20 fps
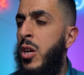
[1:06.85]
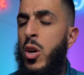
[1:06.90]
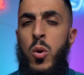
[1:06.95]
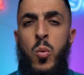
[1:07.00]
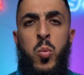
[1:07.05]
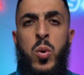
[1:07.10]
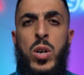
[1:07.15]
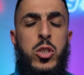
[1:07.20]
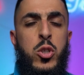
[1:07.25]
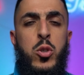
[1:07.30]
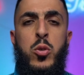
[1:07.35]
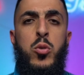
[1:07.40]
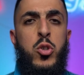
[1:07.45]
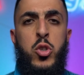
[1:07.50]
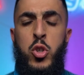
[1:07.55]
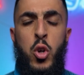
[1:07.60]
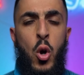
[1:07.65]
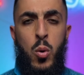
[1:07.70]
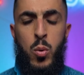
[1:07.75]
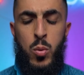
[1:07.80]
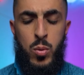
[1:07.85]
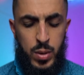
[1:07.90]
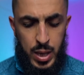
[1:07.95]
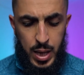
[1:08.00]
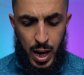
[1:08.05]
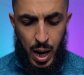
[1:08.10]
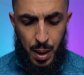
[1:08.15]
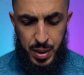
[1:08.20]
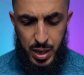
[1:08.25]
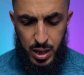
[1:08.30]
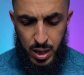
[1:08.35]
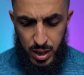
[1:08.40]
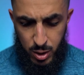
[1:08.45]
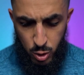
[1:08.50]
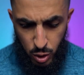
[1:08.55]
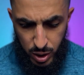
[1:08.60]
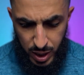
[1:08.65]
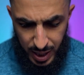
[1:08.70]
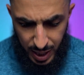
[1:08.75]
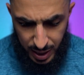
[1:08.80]
what you show. I mean,
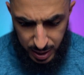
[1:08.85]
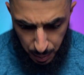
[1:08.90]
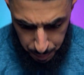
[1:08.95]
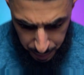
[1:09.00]
looking at the